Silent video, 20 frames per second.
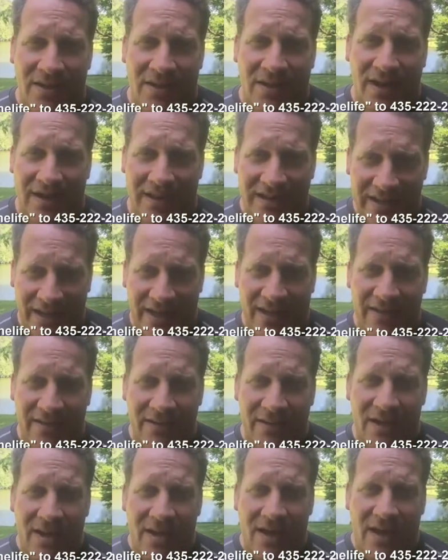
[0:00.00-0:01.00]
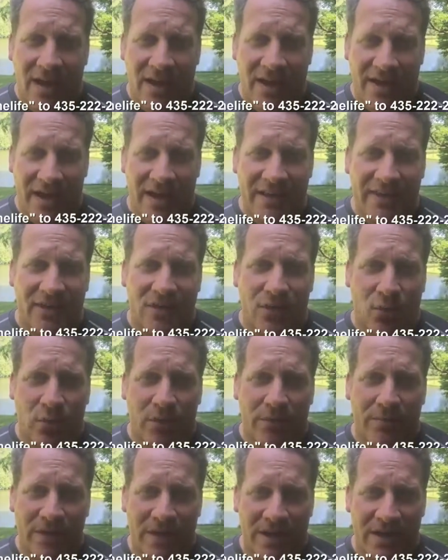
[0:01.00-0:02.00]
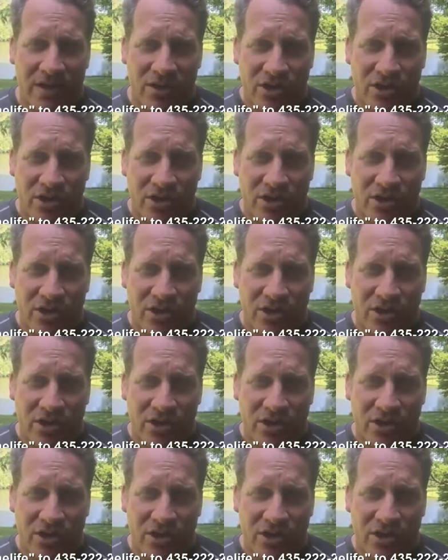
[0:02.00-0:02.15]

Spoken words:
Again, unethical would be